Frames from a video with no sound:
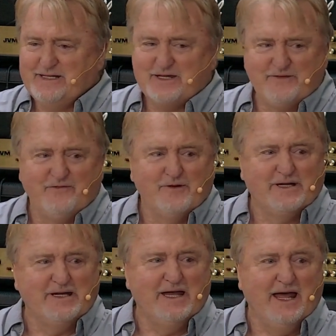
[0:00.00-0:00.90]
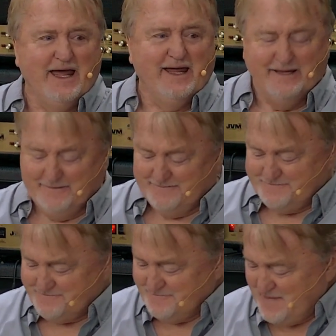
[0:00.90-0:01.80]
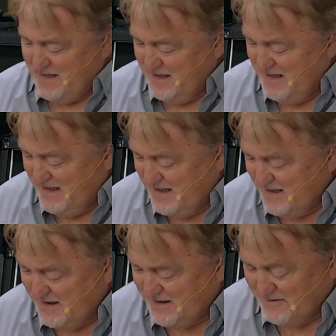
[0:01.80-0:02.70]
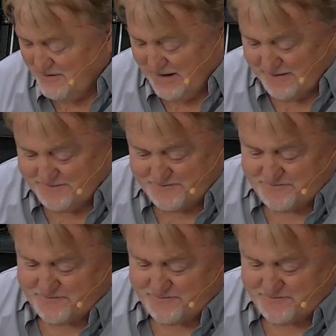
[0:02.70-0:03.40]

Just for today. Hallelujah.